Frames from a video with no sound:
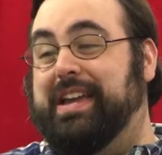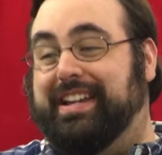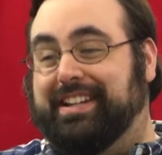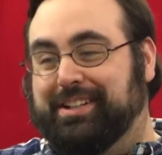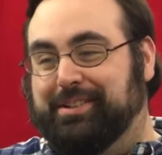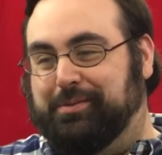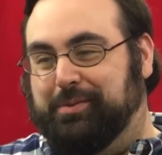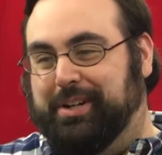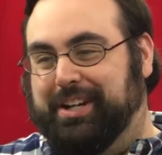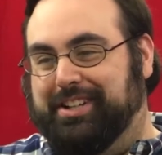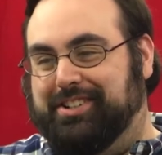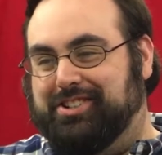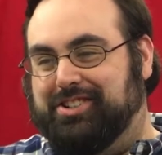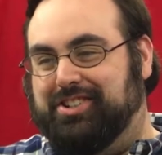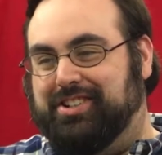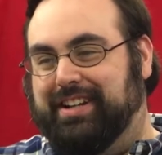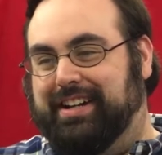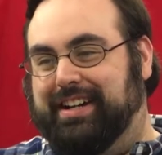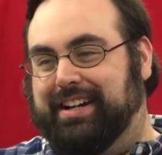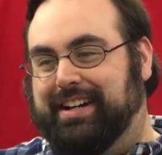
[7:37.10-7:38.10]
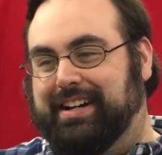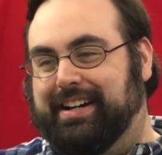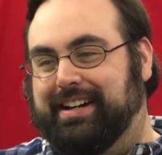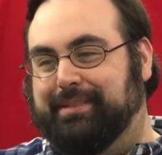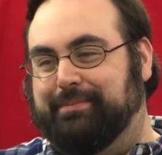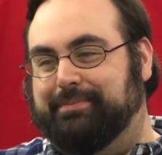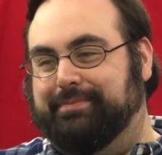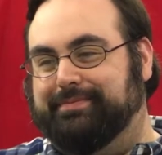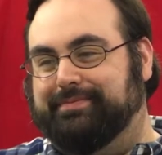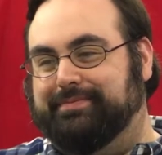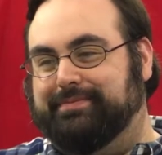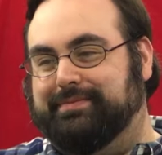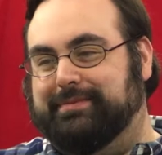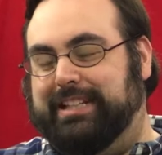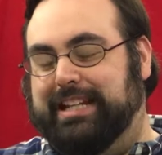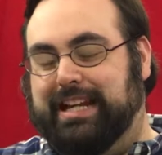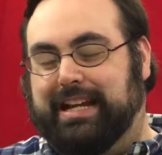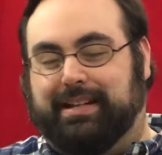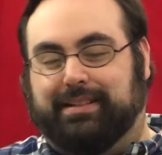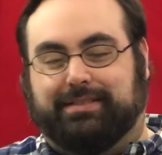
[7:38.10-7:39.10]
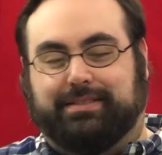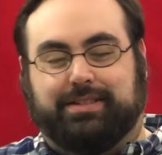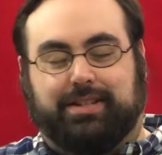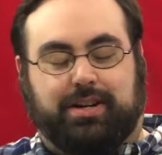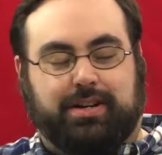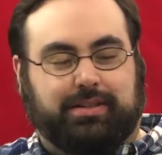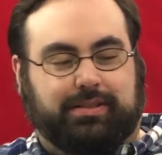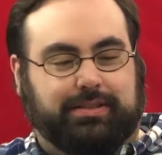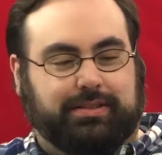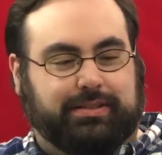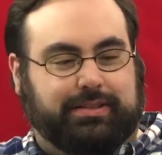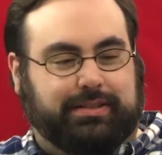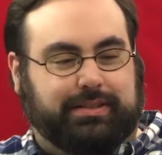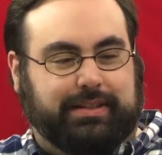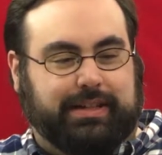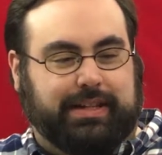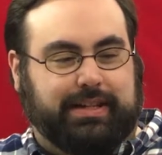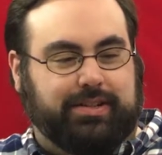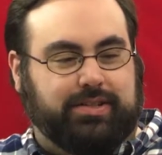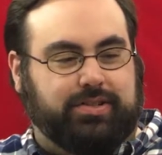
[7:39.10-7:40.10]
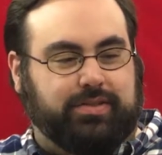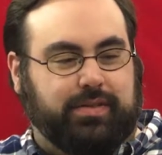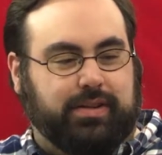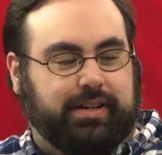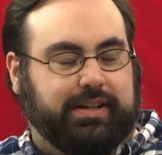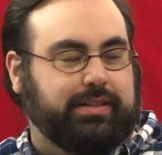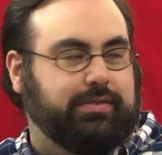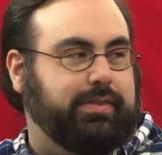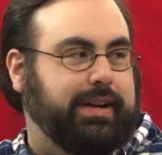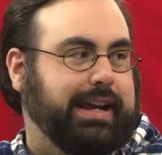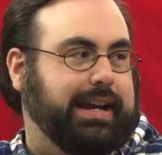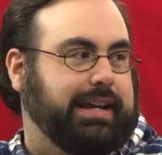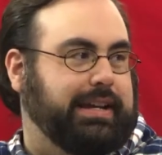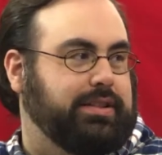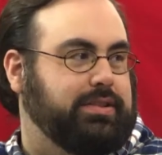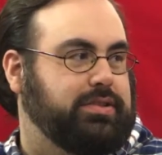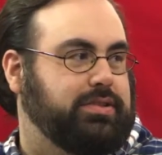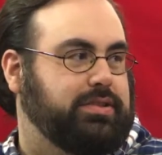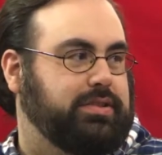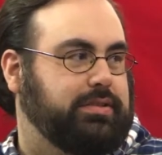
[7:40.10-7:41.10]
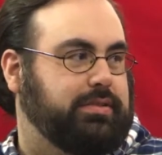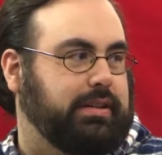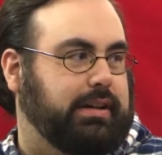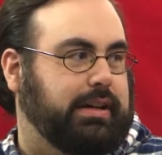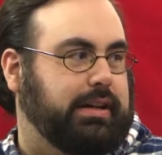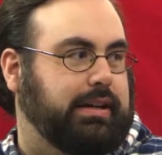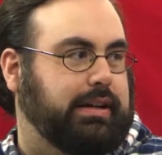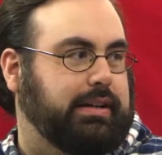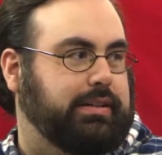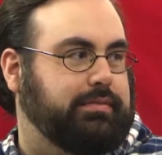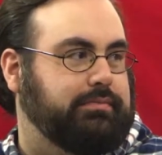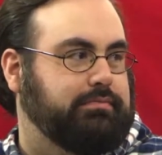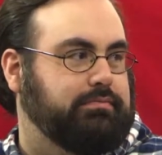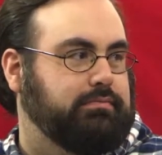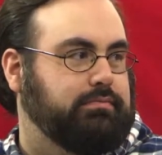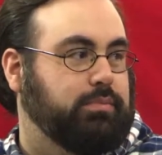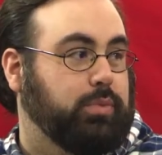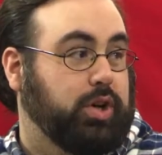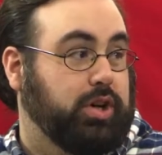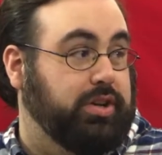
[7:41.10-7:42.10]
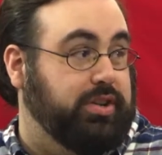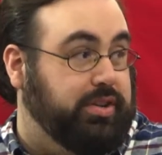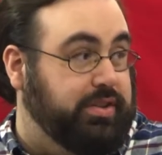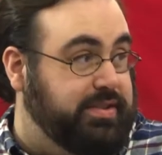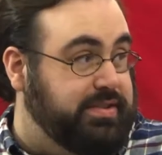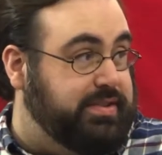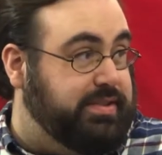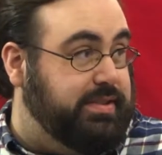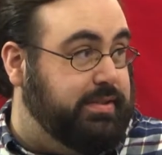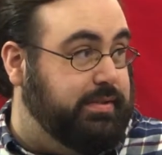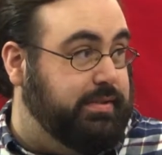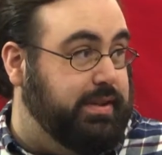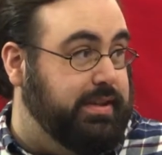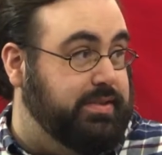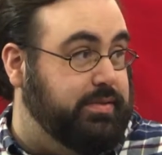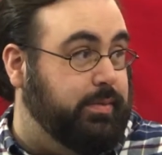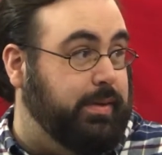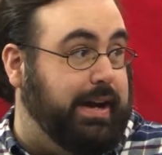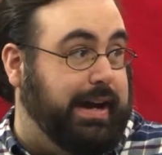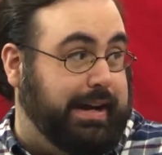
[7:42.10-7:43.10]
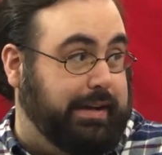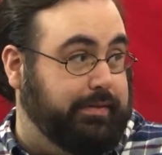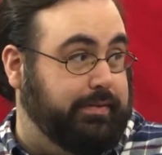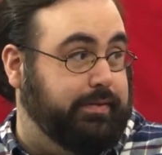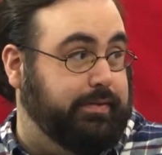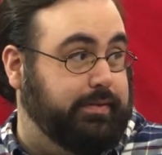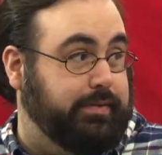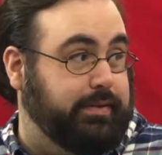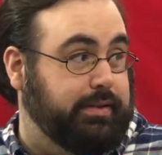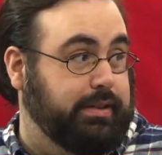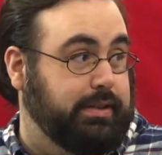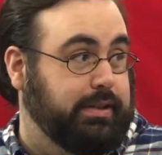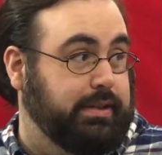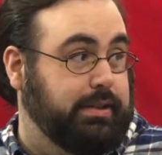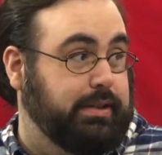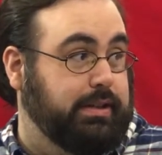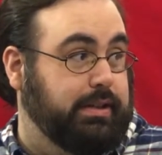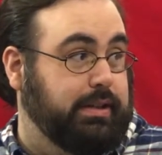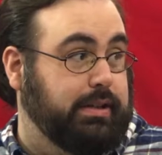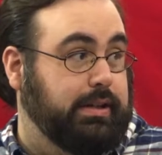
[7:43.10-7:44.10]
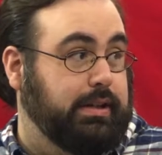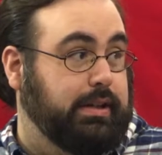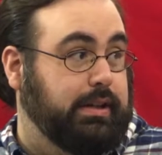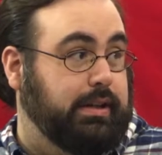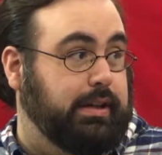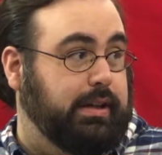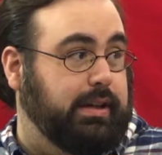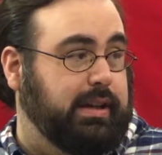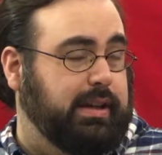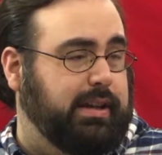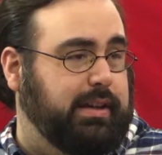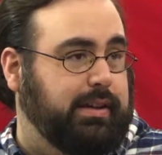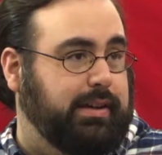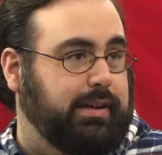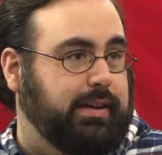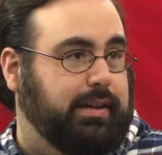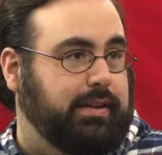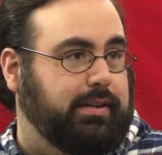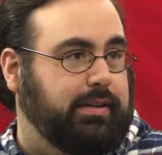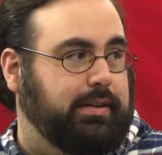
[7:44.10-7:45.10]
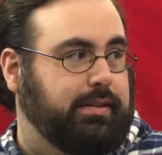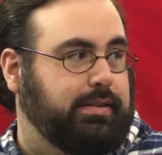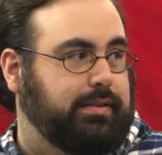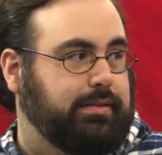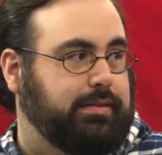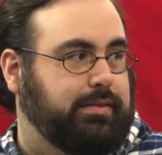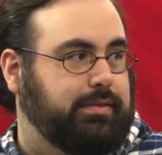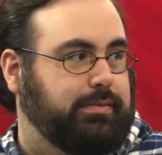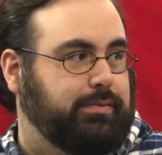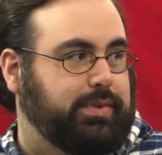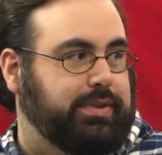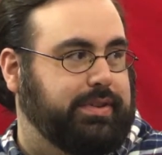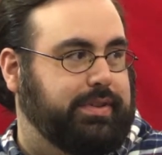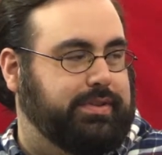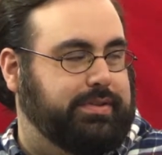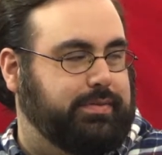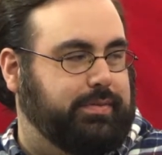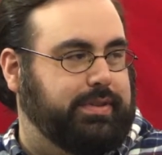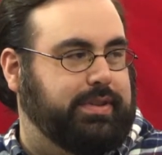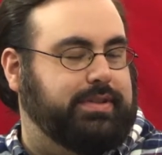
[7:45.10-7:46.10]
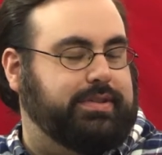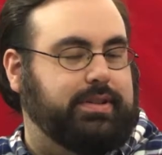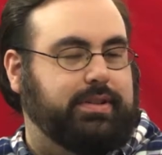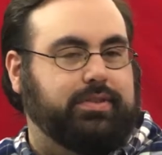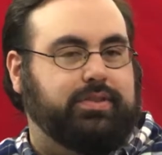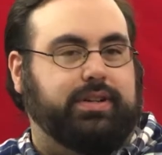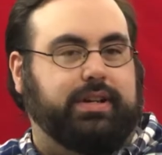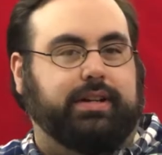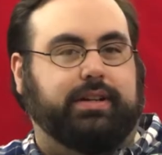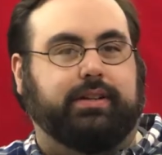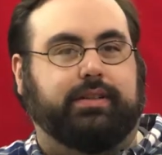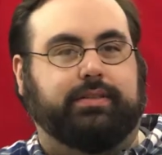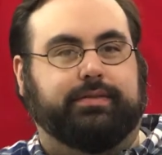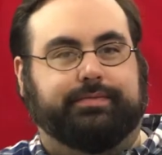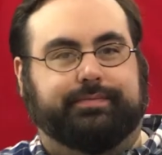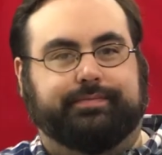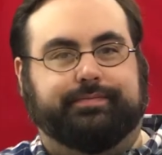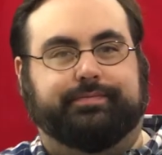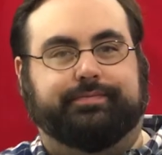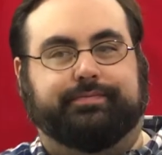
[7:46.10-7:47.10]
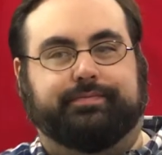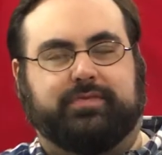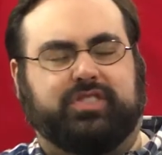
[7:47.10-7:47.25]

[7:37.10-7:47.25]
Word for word: Speaking of which, um, yeah, Donald, in a drunken rage, uh, murders his wife with a salt shaker. With a, with a salt shaker,